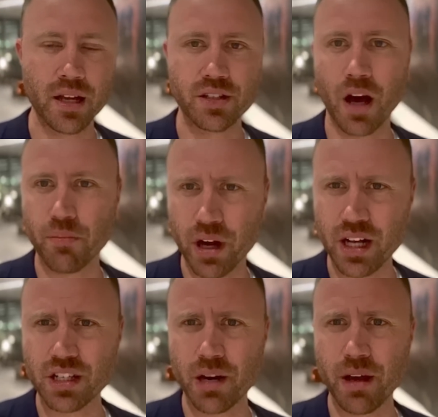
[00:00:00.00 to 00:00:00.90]
Tom
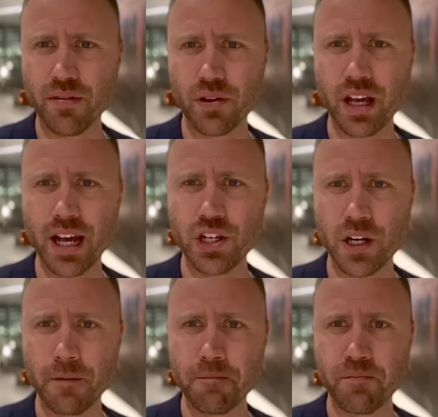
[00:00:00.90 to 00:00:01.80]
Brady's going to be a free
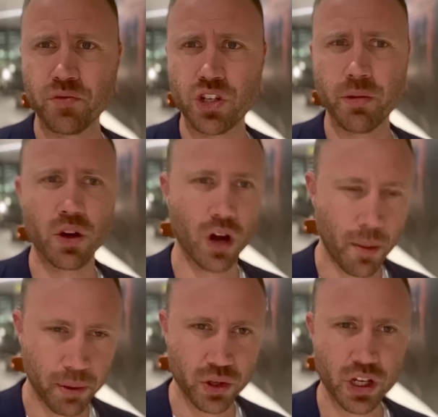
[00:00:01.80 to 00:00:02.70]
agent. Jimmy
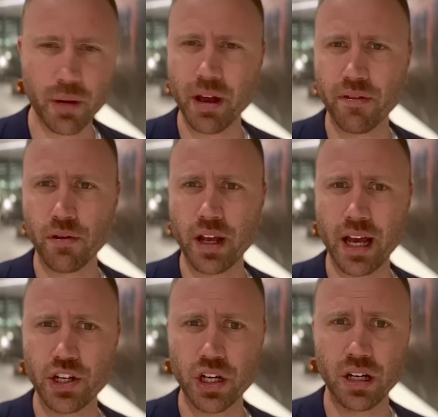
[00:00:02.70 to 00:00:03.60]
Garoppolo's going to be a free
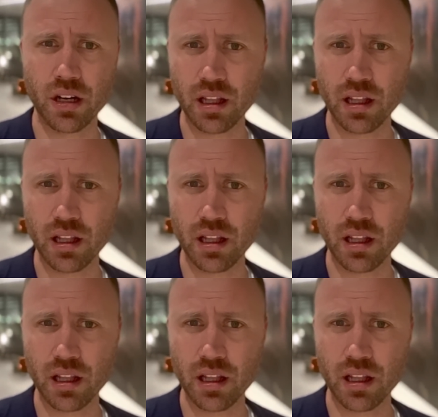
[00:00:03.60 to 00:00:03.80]
agent,